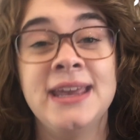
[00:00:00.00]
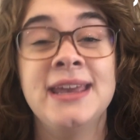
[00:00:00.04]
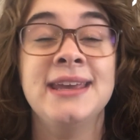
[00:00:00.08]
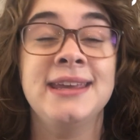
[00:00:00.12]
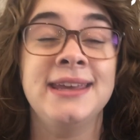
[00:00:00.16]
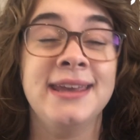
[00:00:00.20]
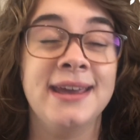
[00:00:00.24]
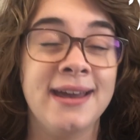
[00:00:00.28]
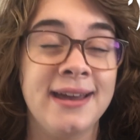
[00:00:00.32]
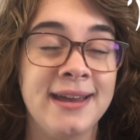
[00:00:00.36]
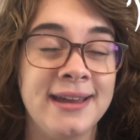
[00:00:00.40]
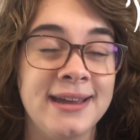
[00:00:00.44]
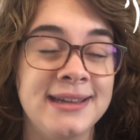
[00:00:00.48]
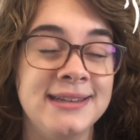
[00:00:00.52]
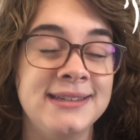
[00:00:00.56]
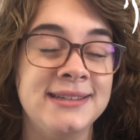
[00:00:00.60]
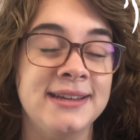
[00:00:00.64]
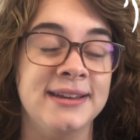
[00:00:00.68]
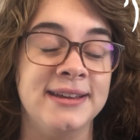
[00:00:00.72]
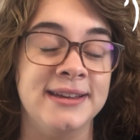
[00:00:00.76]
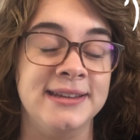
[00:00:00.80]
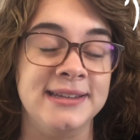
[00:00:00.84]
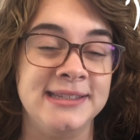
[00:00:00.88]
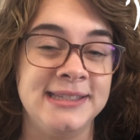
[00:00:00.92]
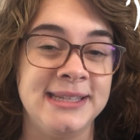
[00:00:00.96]
Yeah, it
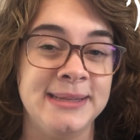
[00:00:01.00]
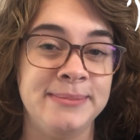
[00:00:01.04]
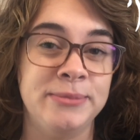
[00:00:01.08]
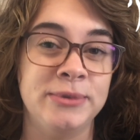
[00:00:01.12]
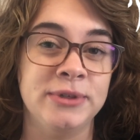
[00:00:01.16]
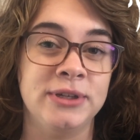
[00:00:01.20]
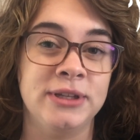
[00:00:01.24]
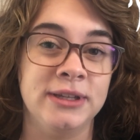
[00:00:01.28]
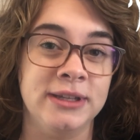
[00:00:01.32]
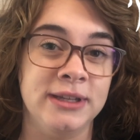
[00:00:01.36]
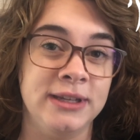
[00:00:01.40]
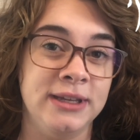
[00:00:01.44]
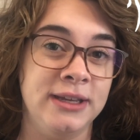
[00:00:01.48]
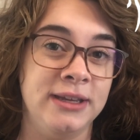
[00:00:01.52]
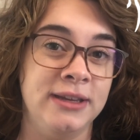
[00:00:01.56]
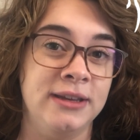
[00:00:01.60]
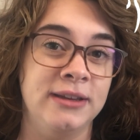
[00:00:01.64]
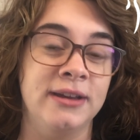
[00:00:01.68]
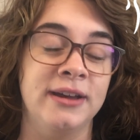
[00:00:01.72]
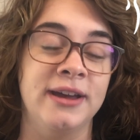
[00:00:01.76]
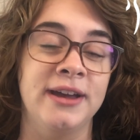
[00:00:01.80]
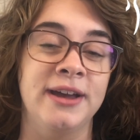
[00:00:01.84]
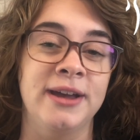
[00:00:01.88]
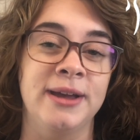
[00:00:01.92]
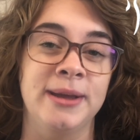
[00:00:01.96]
does. Typically,
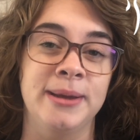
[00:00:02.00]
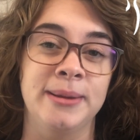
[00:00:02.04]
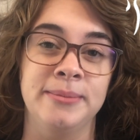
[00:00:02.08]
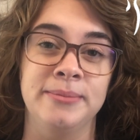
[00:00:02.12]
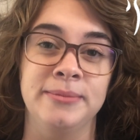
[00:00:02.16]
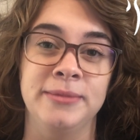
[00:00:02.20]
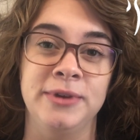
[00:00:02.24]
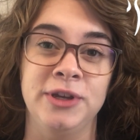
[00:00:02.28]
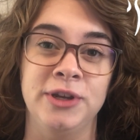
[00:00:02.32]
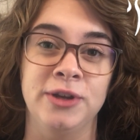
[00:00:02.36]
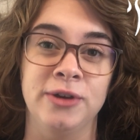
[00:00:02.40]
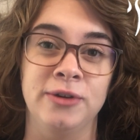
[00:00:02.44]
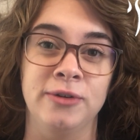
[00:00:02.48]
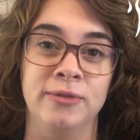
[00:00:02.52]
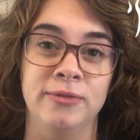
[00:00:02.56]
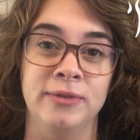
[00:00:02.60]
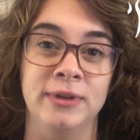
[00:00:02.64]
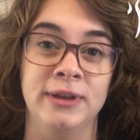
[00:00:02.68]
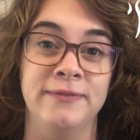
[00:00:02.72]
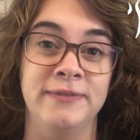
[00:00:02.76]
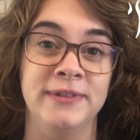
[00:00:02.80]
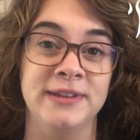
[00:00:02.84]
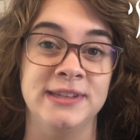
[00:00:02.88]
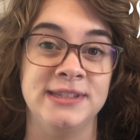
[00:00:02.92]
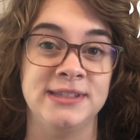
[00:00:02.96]

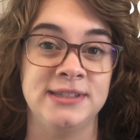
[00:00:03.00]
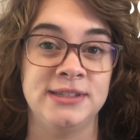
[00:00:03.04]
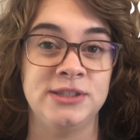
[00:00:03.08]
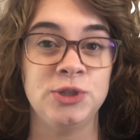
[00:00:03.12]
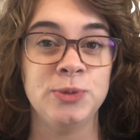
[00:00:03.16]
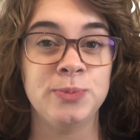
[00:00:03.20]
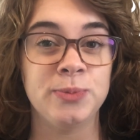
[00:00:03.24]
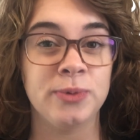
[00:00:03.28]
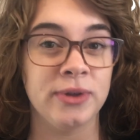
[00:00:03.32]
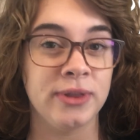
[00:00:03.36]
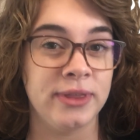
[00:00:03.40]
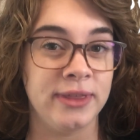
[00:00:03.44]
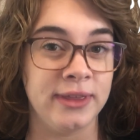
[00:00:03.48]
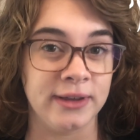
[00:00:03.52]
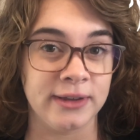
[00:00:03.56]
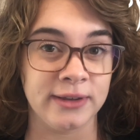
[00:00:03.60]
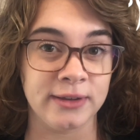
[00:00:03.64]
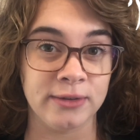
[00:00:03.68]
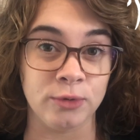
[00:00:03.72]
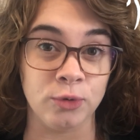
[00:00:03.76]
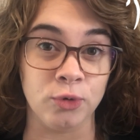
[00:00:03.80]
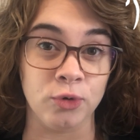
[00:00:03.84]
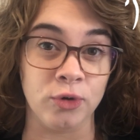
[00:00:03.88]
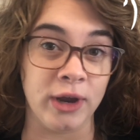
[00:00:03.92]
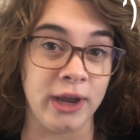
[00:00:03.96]
if it's super thick
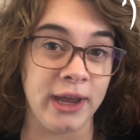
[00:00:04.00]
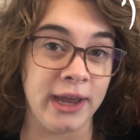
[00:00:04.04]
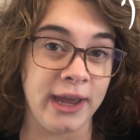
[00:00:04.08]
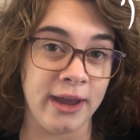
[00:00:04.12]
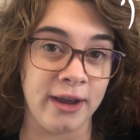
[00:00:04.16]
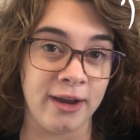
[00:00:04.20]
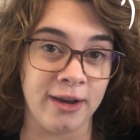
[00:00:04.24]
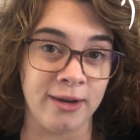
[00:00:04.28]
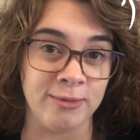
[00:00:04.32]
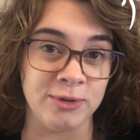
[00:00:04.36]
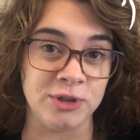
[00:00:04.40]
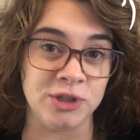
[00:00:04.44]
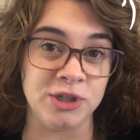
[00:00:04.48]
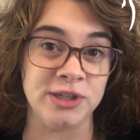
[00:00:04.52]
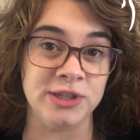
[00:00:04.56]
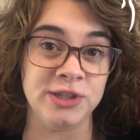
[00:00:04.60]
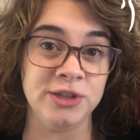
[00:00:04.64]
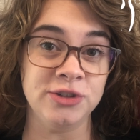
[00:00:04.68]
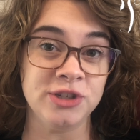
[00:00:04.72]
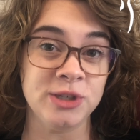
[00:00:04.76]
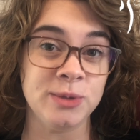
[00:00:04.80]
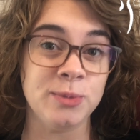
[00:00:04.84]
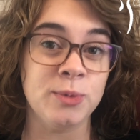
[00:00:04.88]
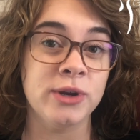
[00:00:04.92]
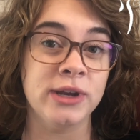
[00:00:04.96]
gray hair, which is
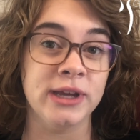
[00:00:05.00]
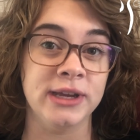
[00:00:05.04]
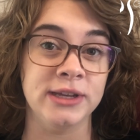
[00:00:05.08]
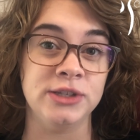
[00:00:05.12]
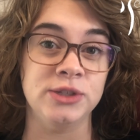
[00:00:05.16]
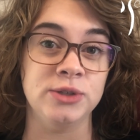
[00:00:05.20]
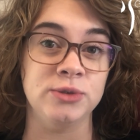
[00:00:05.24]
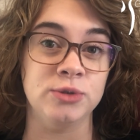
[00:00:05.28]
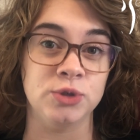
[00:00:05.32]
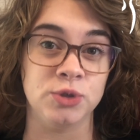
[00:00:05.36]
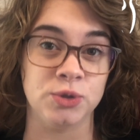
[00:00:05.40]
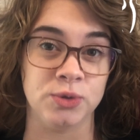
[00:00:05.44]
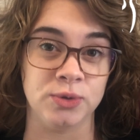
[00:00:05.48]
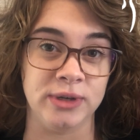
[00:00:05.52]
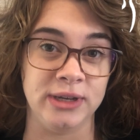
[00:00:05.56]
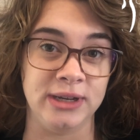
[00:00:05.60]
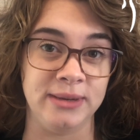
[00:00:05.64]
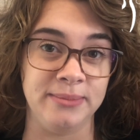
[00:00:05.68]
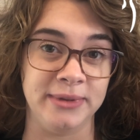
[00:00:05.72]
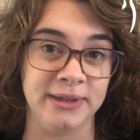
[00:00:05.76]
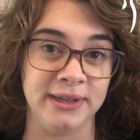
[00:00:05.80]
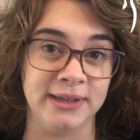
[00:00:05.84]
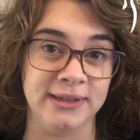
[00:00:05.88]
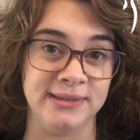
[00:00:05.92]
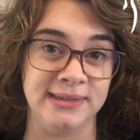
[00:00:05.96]
usually what I do treat
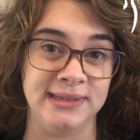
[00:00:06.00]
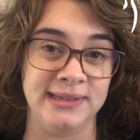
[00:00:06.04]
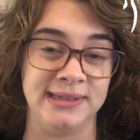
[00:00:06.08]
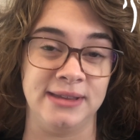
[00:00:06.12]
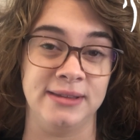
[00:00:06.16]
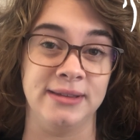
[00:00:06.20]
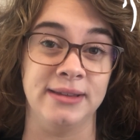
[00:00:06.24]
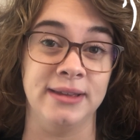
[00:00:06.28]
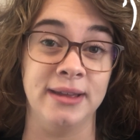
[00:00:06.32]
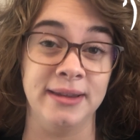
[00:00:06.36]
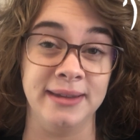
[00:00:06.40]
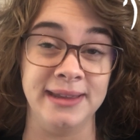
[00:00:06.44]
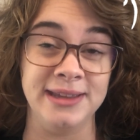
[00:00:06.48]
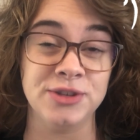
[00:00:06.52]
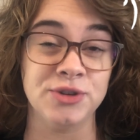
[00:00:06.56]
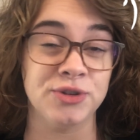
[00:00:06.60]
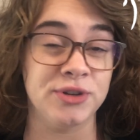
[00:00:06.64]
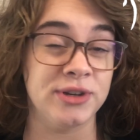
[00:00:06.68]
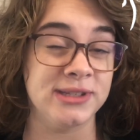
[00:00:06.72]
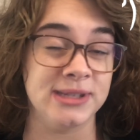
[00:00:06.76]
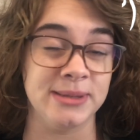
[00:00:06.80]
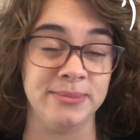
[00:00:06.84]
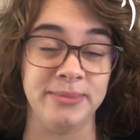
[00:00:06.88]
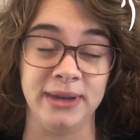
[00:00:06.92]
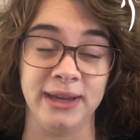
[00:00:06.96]
because a laser
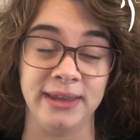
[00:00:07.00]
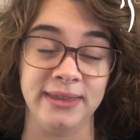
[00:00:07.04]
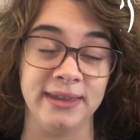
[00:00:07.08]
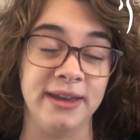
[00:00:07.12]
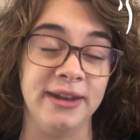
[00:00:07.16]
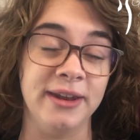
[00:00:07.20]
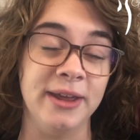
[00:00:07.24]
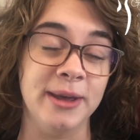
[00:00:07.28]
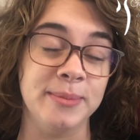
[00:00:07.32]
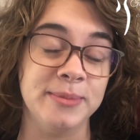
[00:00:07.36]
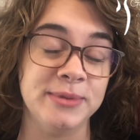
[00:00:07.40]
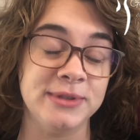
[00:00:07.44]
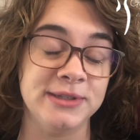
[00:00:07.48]
doesn't pick that up.